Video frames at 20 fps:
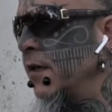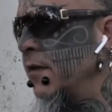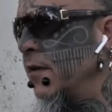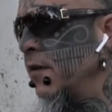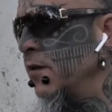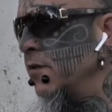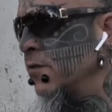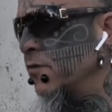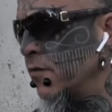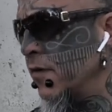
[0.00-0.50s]

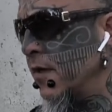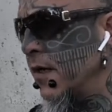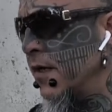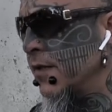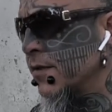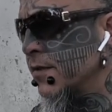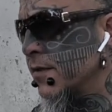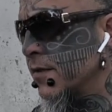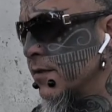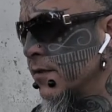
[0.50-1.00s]

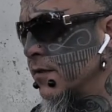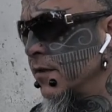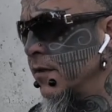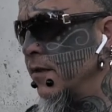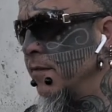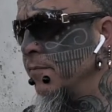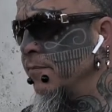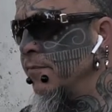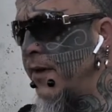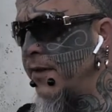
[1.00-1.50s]
address
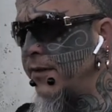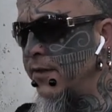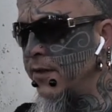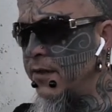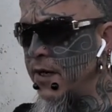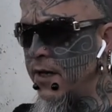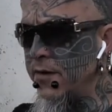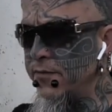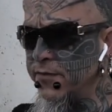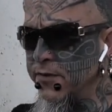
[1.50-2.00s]
by the
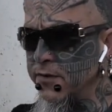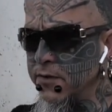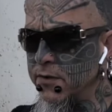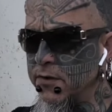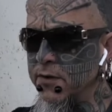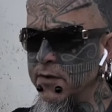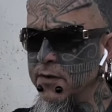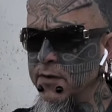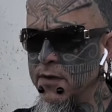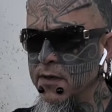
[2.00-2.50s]

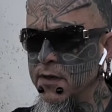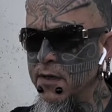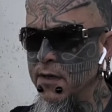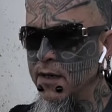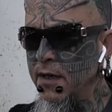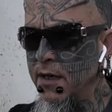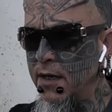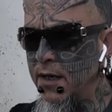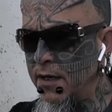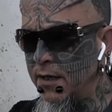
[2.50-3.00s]
governor
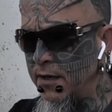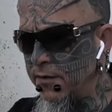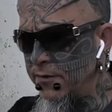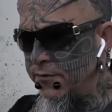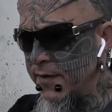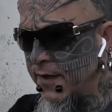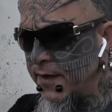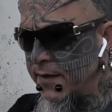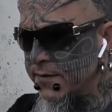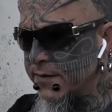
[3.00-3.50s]

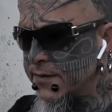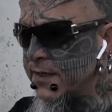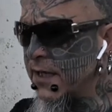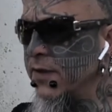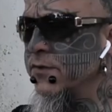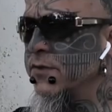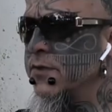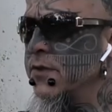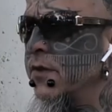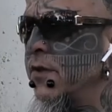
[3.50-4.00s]
of
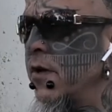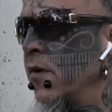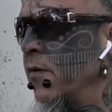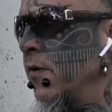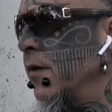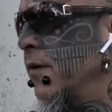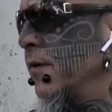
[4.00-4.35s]
South Dakota.